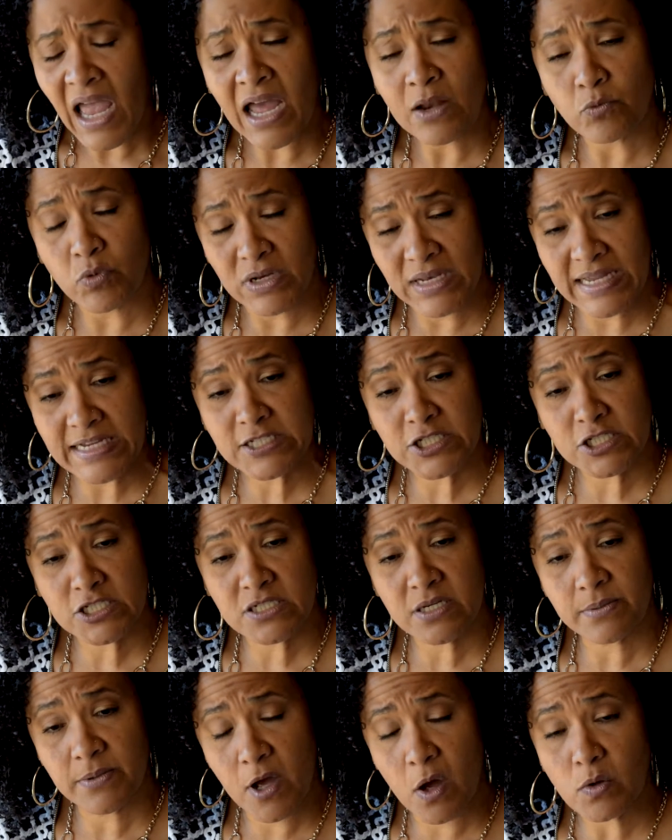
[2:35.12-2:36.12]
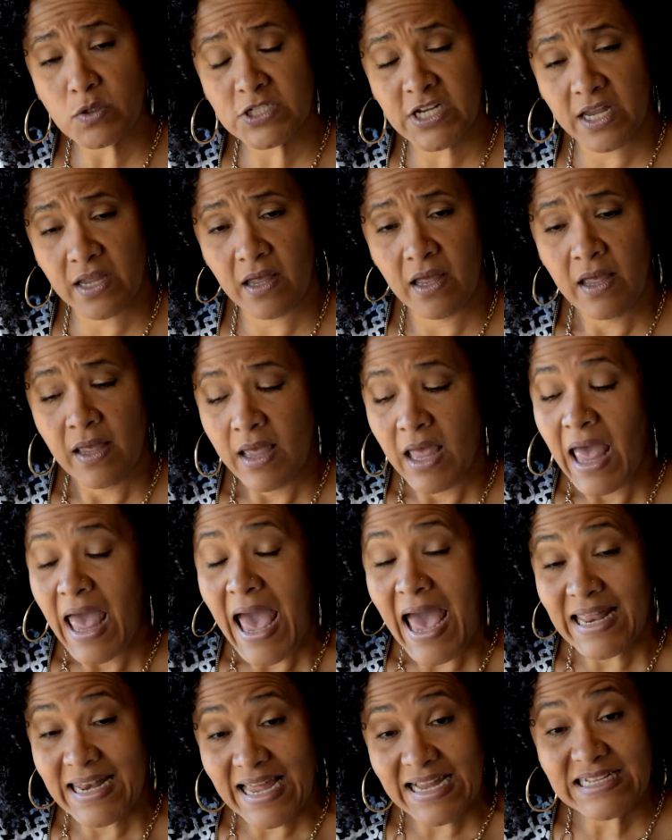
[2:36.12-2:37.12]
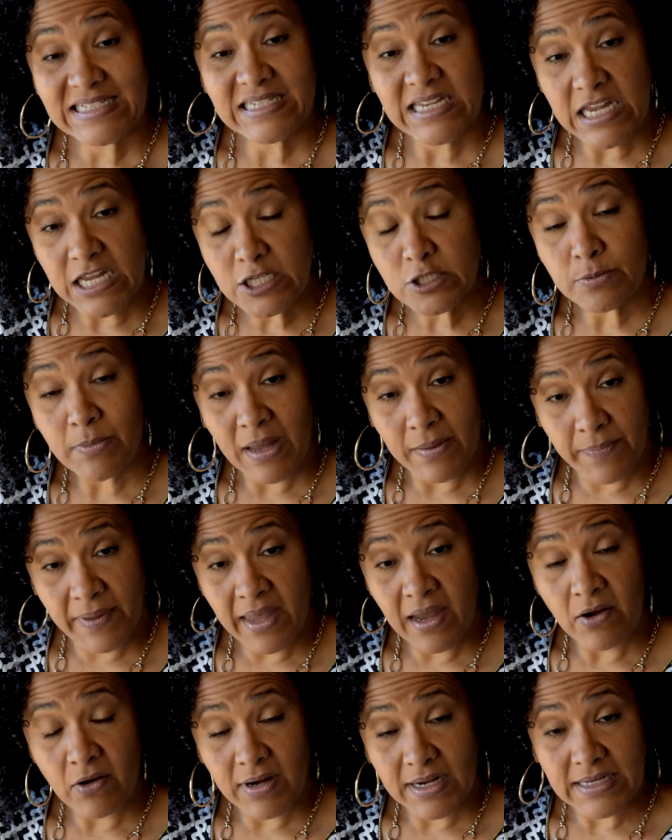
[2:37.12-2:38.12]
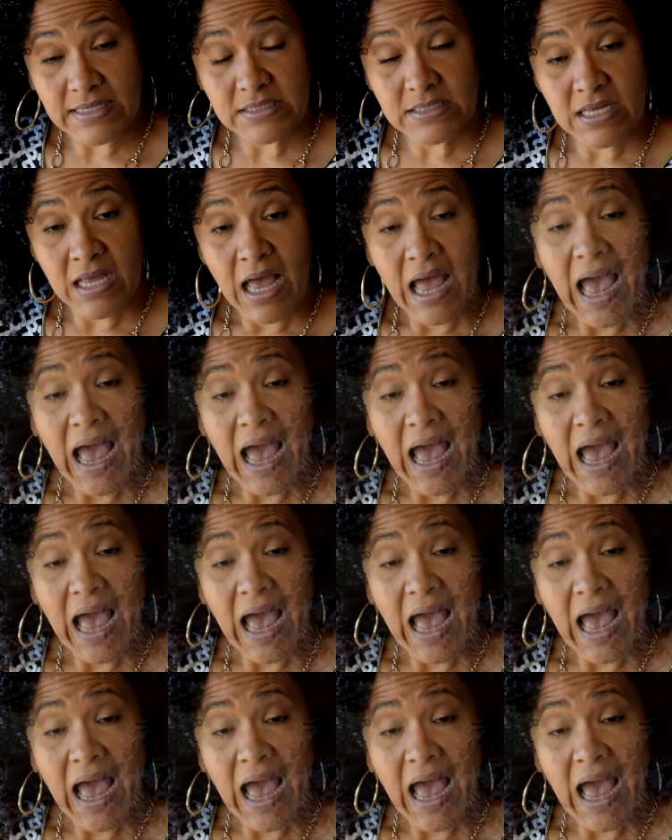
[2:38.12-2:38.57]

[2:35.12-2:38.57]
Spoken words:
and relationship coaching. And I teach my parents